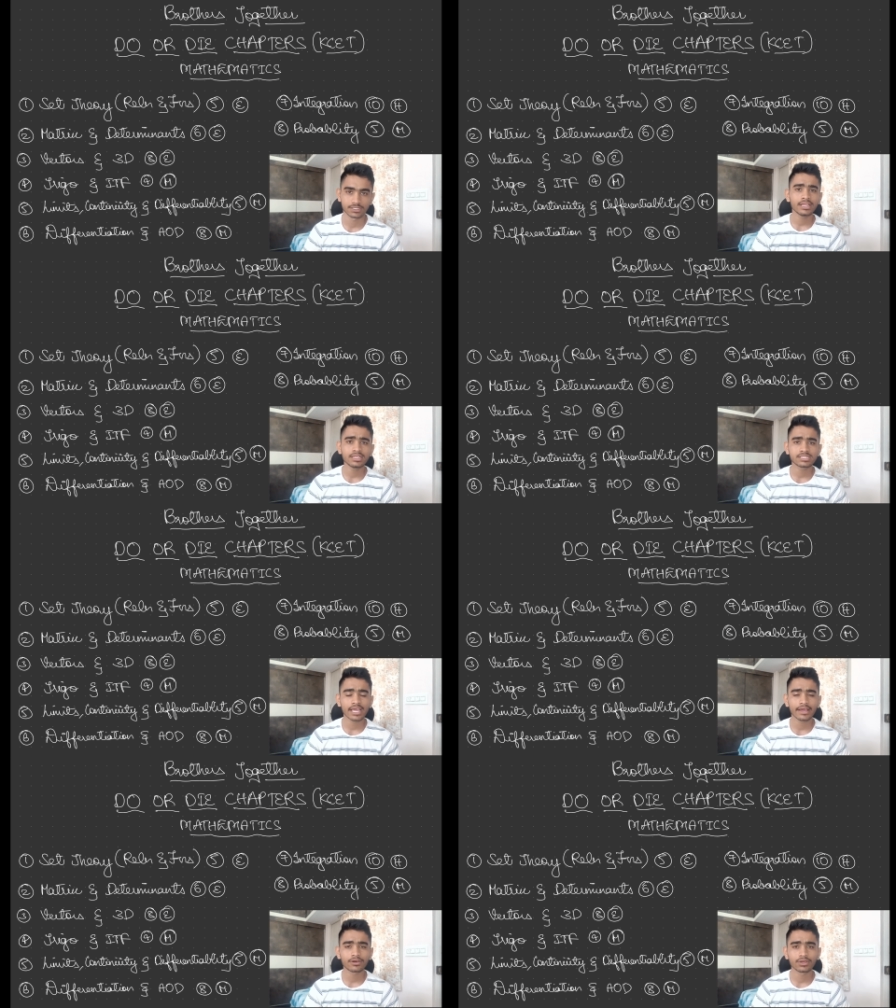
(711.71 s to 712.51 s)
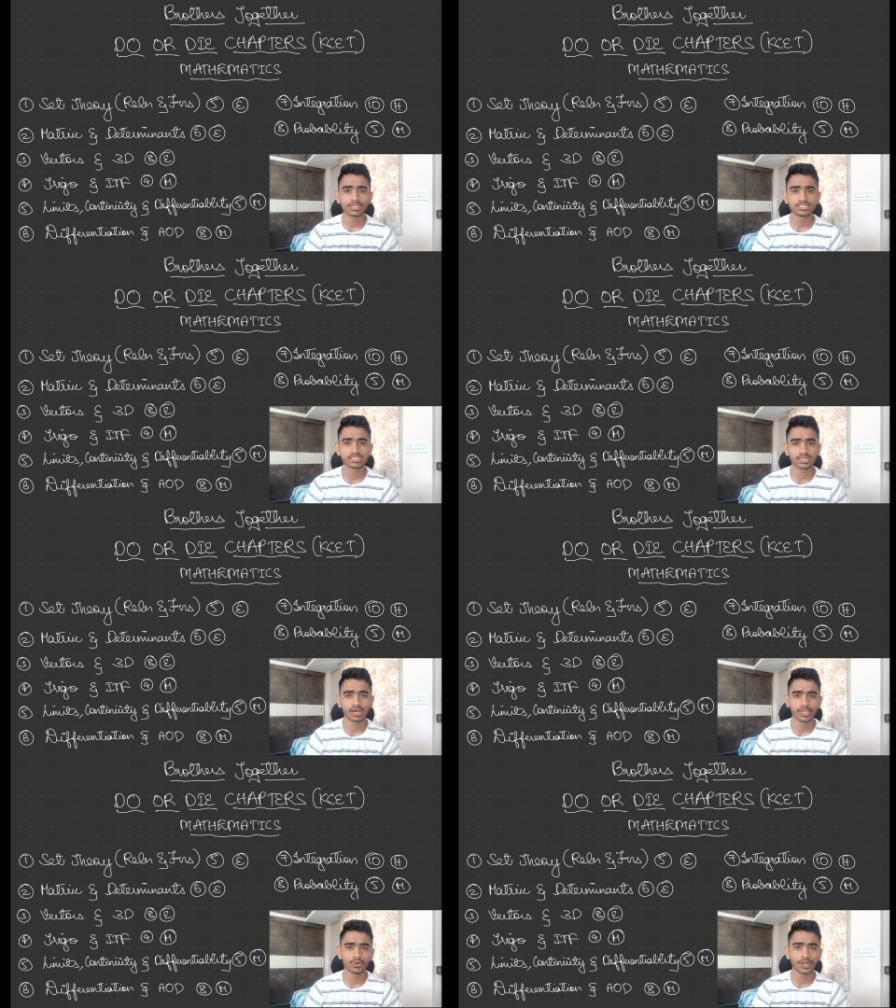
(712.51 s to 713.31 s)
Again, this, this uh,
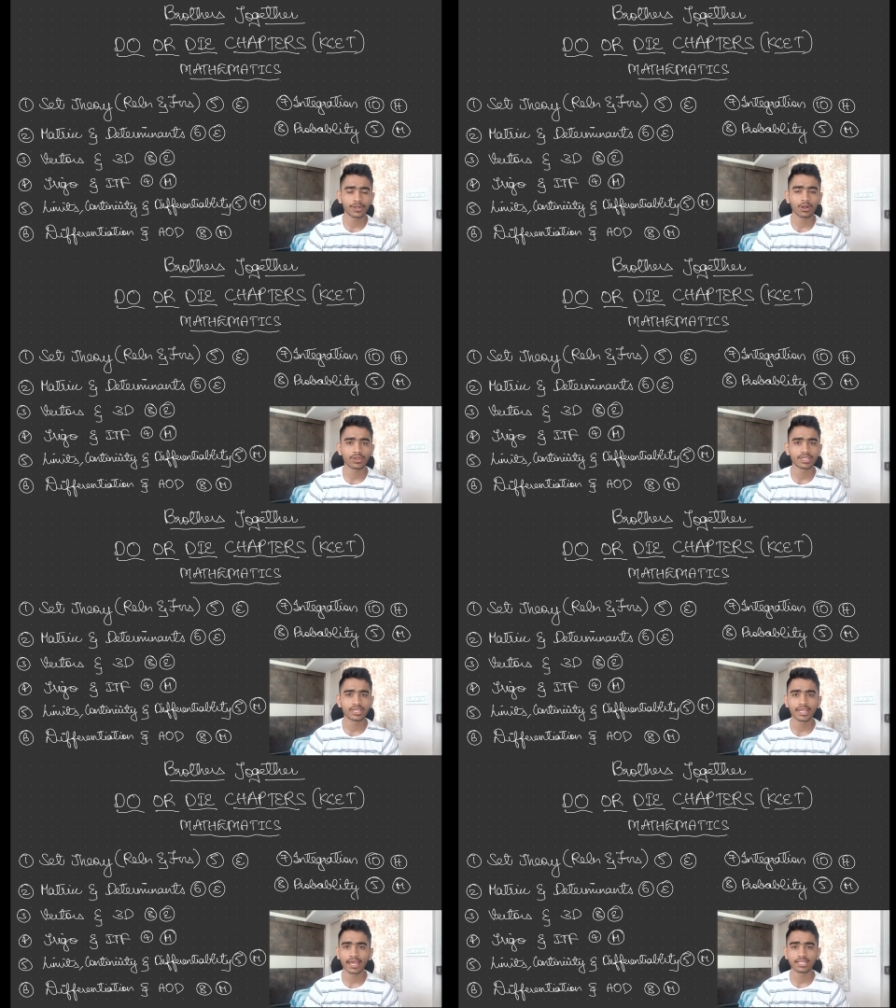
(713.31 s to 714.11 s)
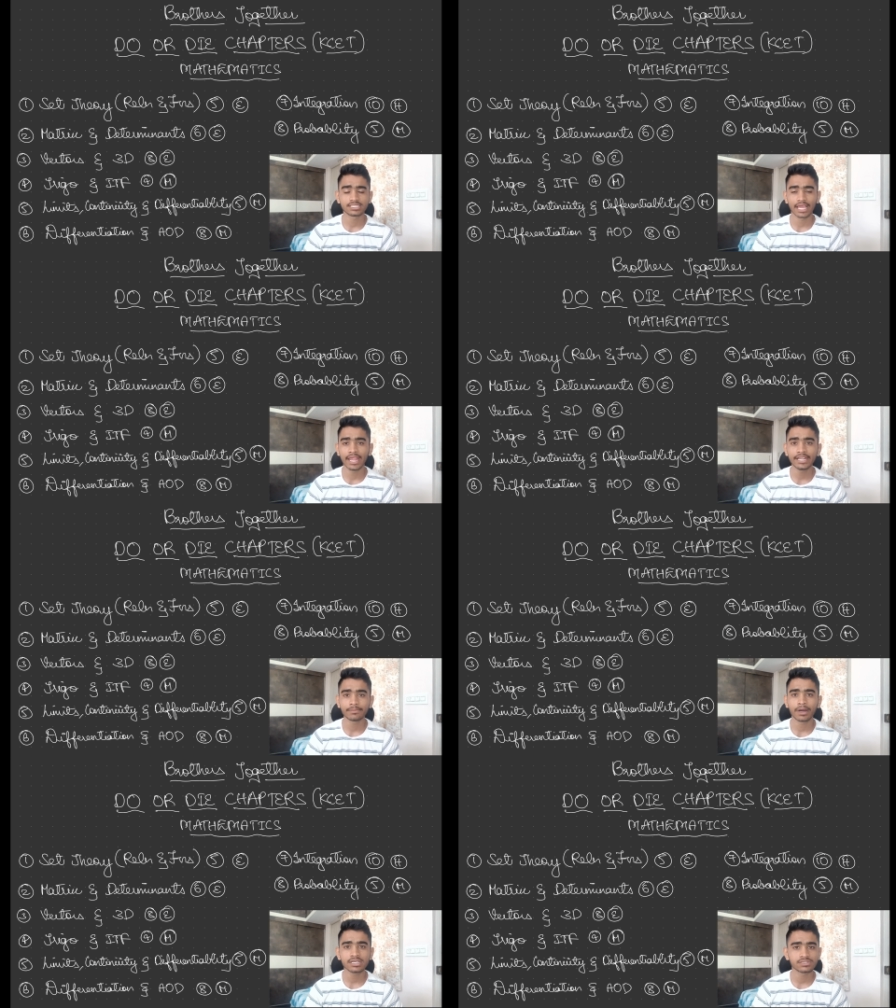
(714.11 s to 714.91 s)
unit altogether carries 8
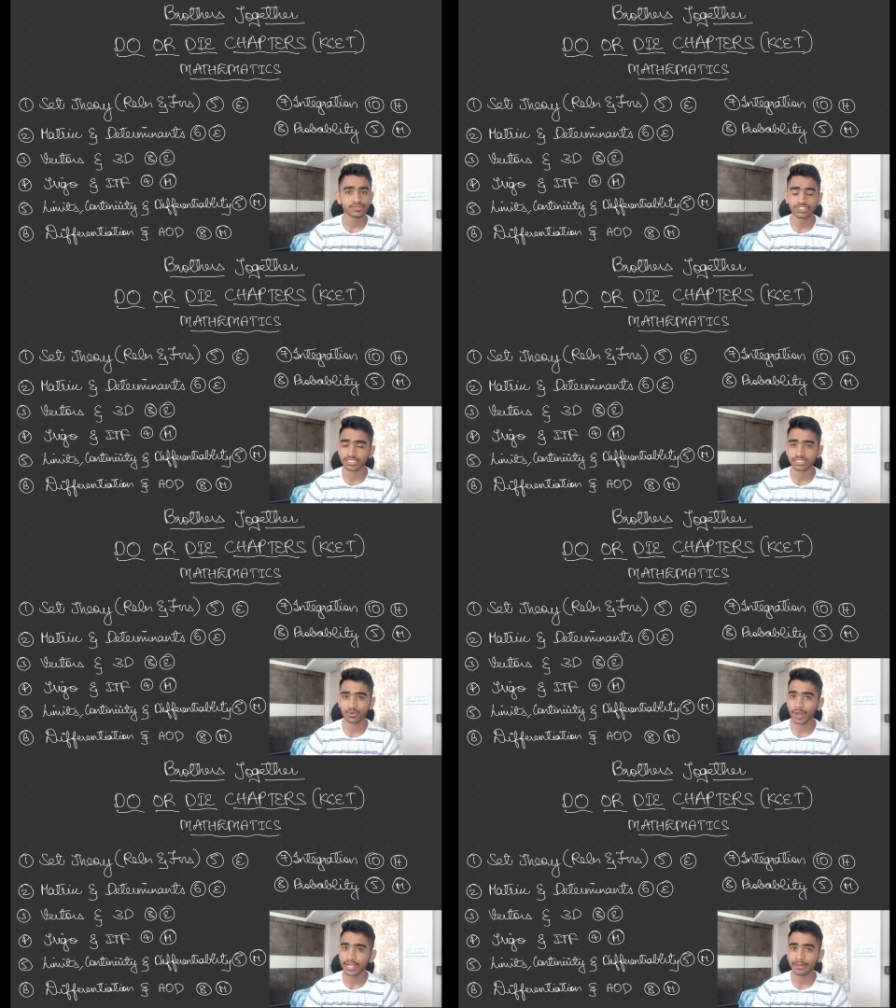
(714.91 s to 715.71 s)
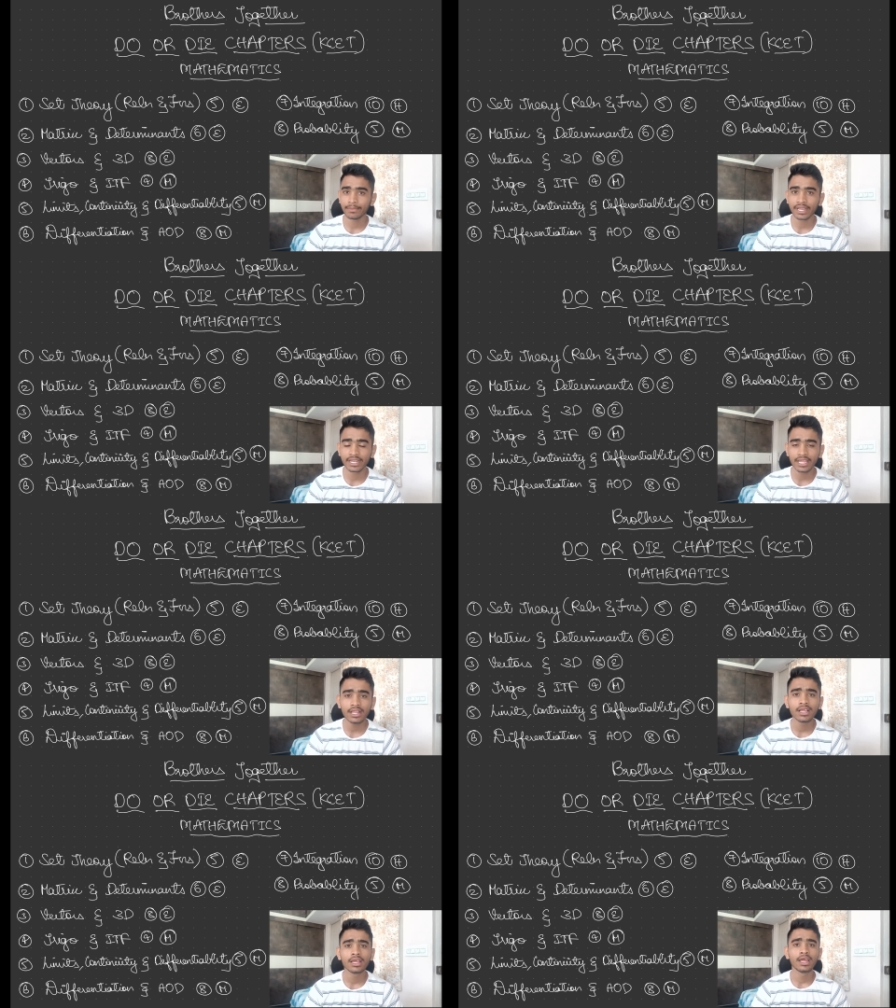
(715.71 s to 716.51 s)
marks which is quite a big
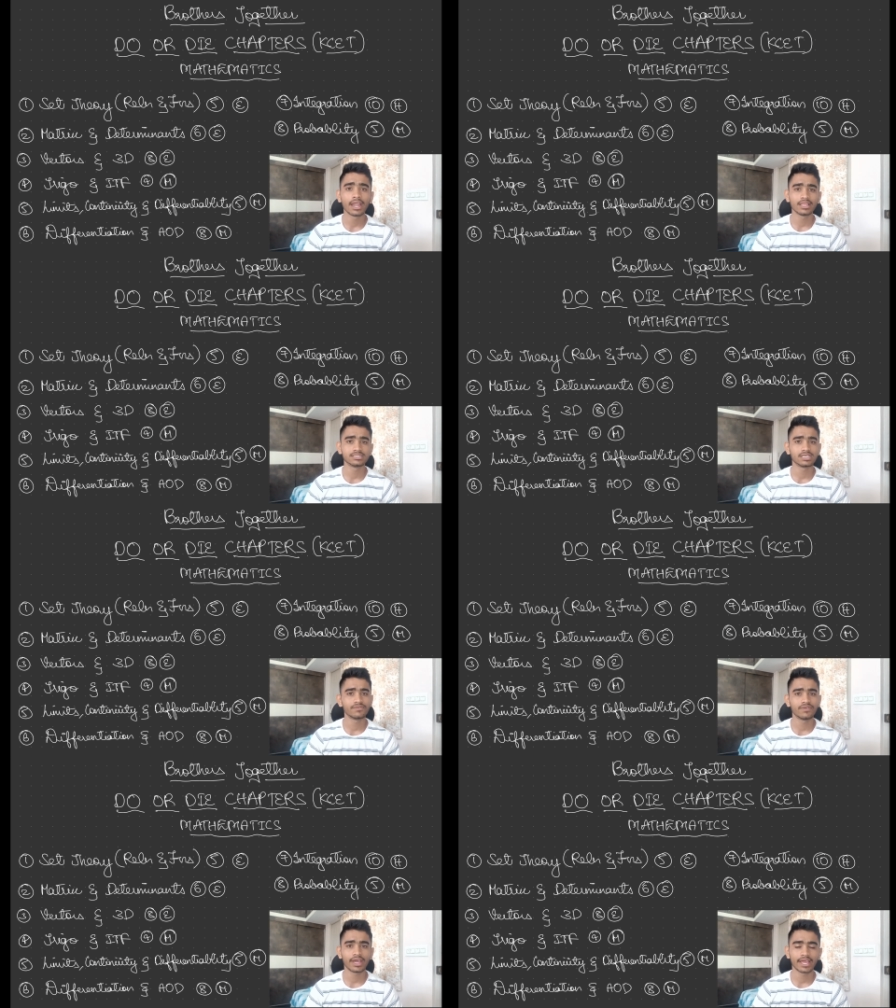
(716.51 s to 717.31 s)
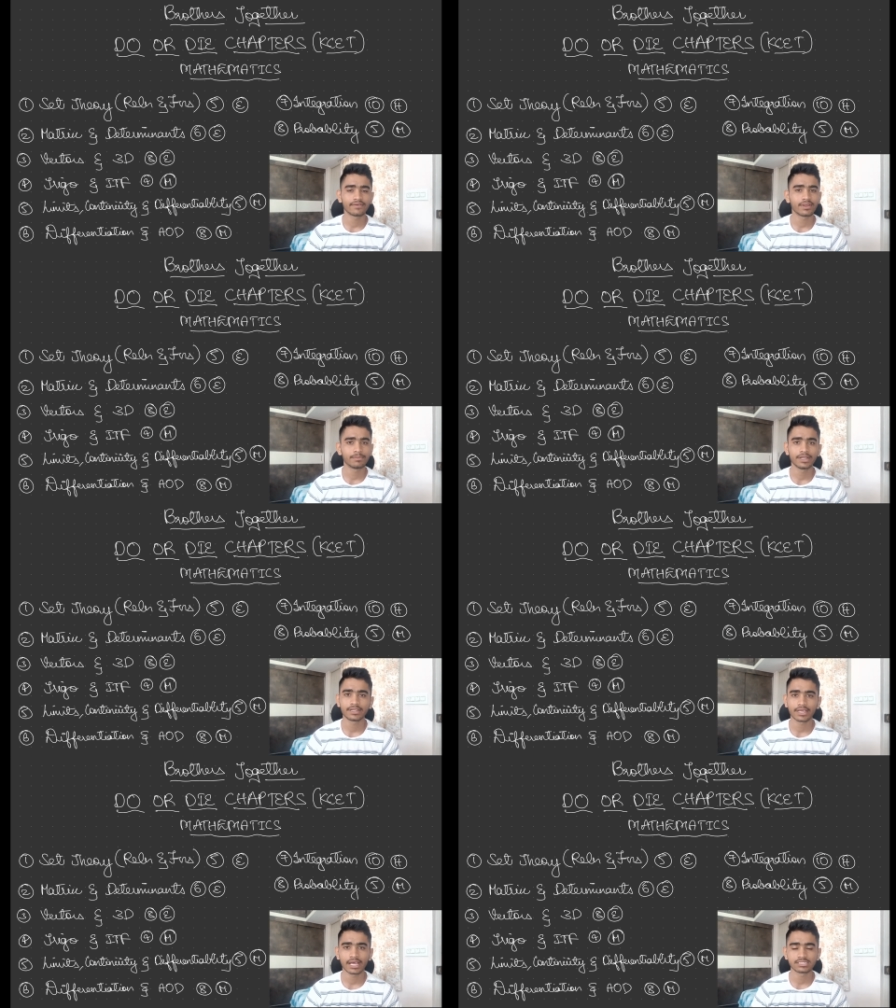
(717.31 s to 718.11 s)
deal and in the same way I have kept
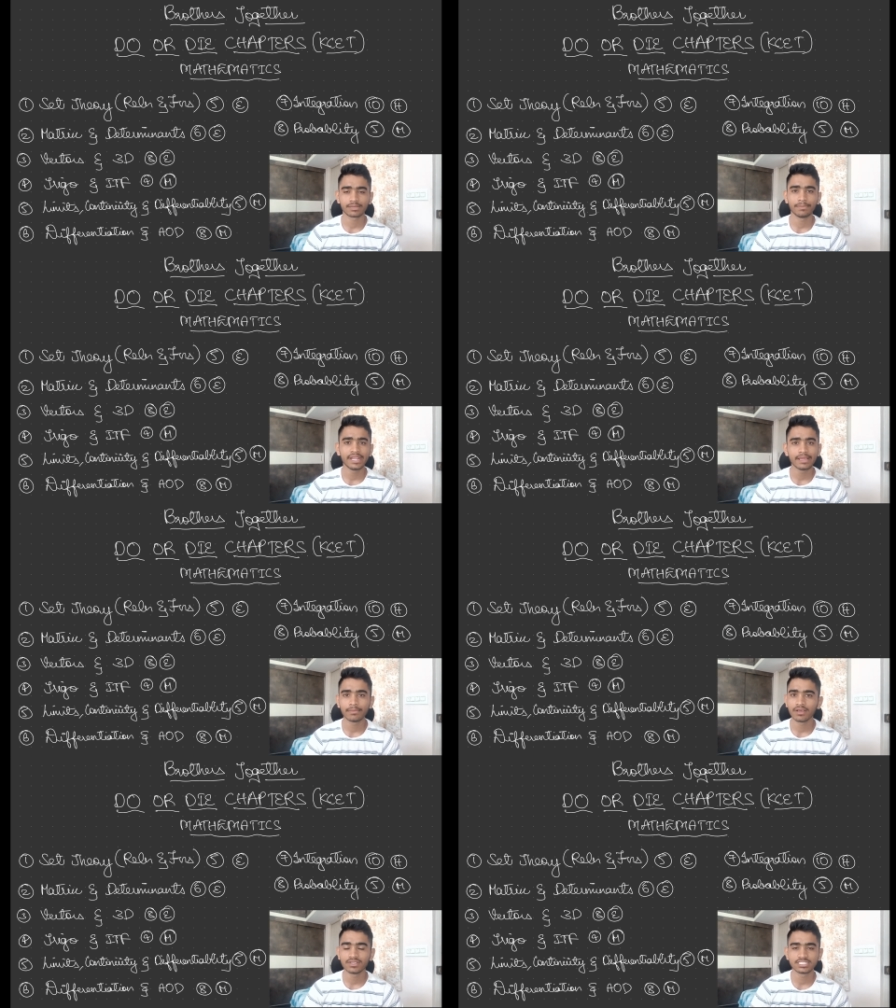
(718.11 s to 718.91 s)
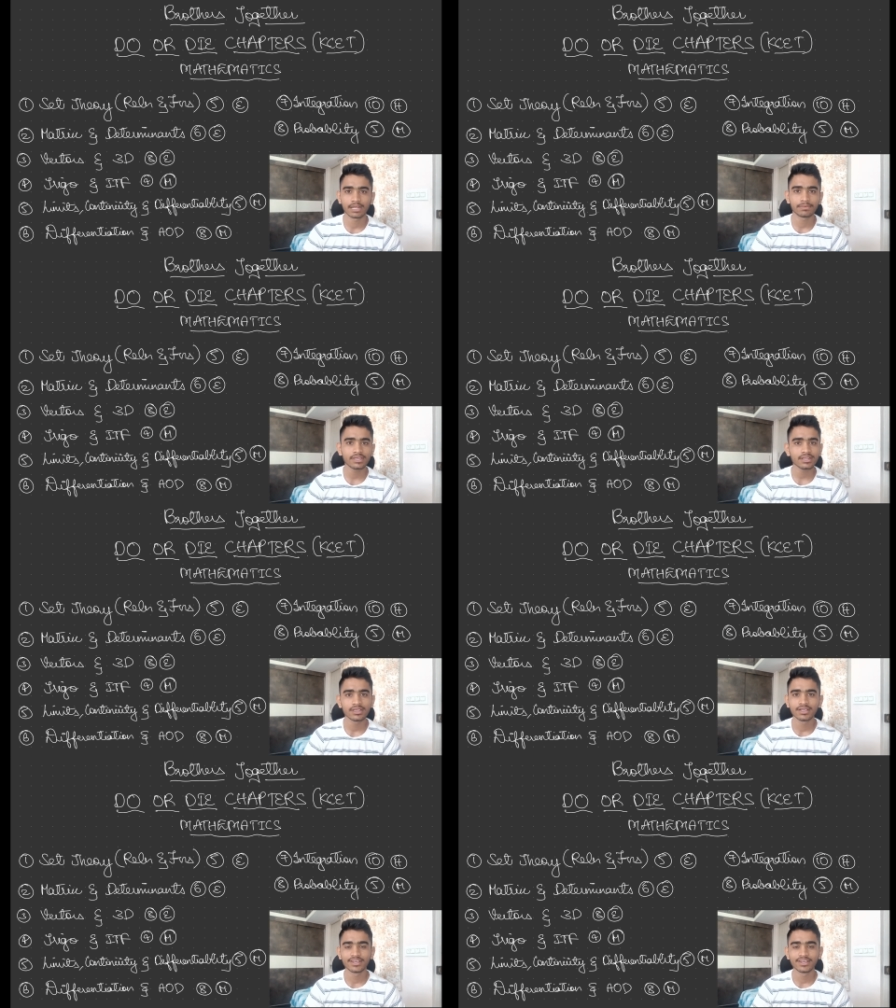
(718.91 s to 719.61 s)
it as a medium level chapter